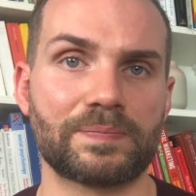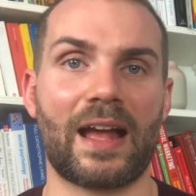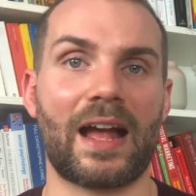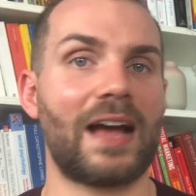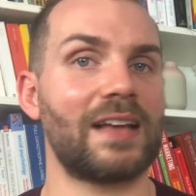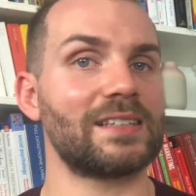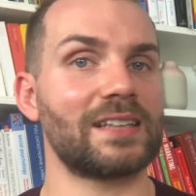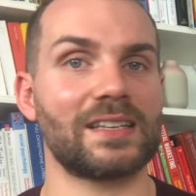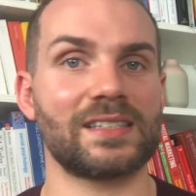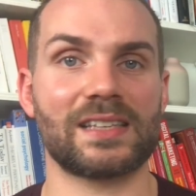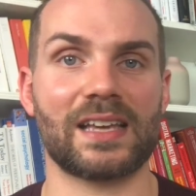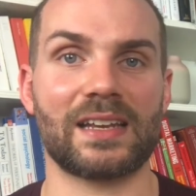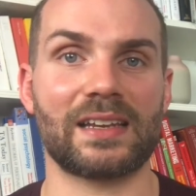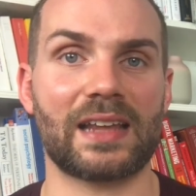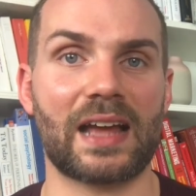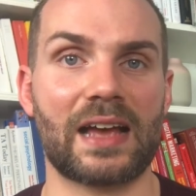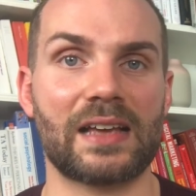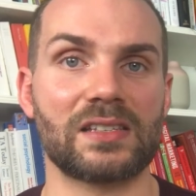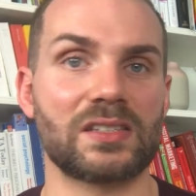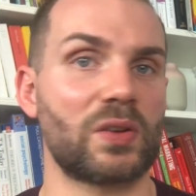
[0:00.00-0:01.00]
As I said
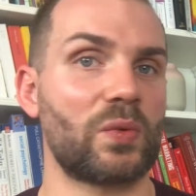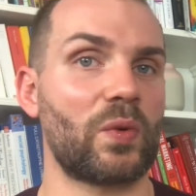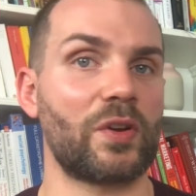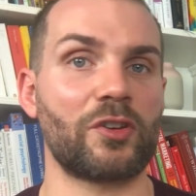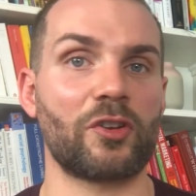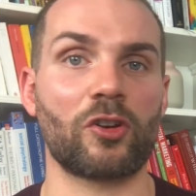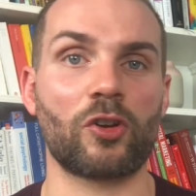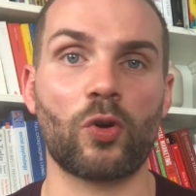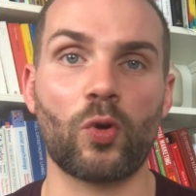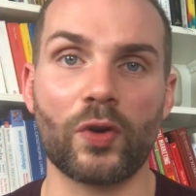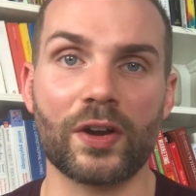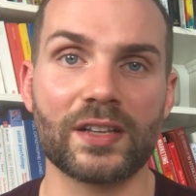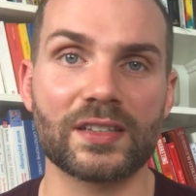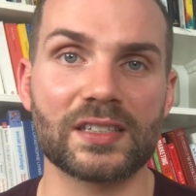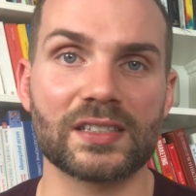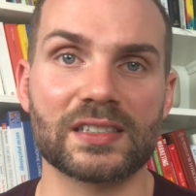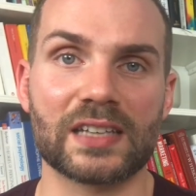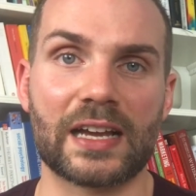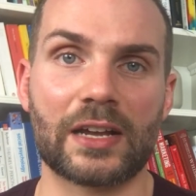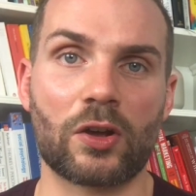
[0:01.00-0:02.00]
guys, when you're going
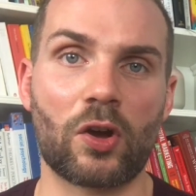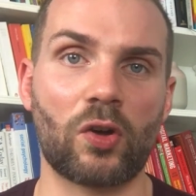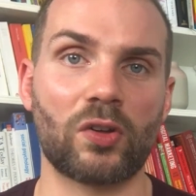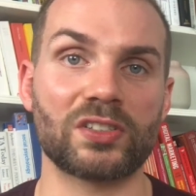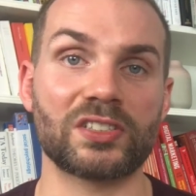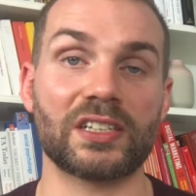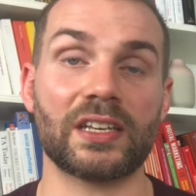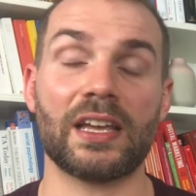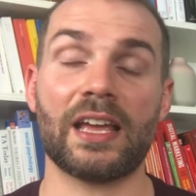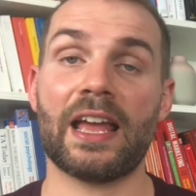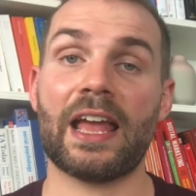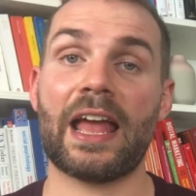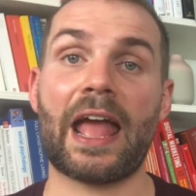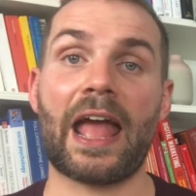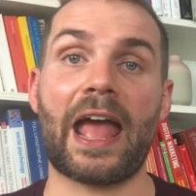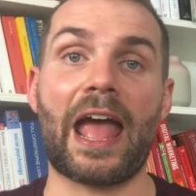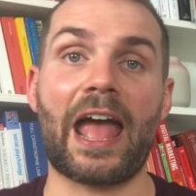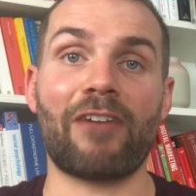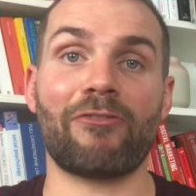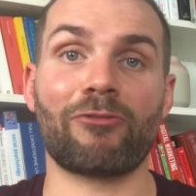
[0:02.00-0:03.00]
into psychology,
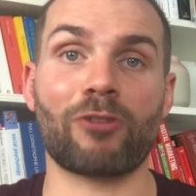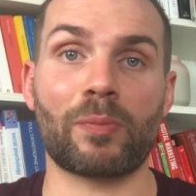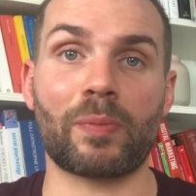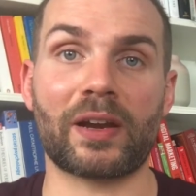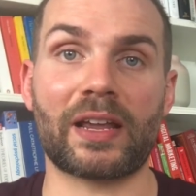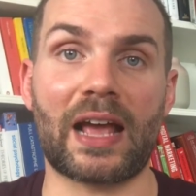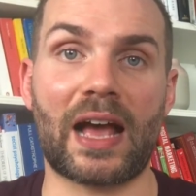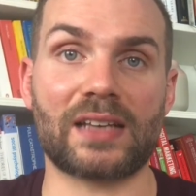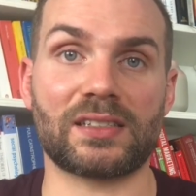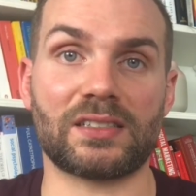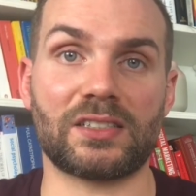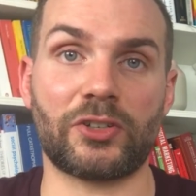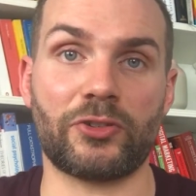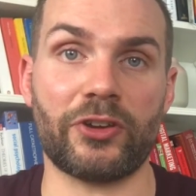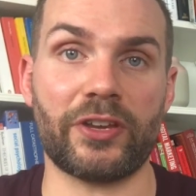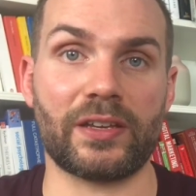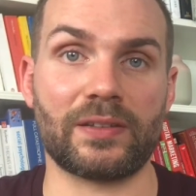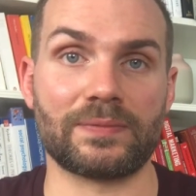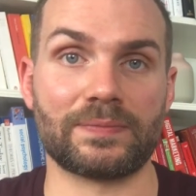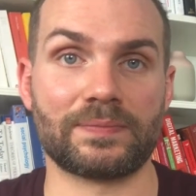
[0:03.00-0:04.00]
everybody has a
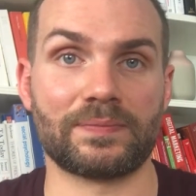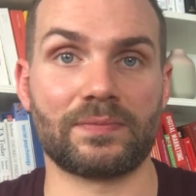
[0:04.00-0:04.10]
degree.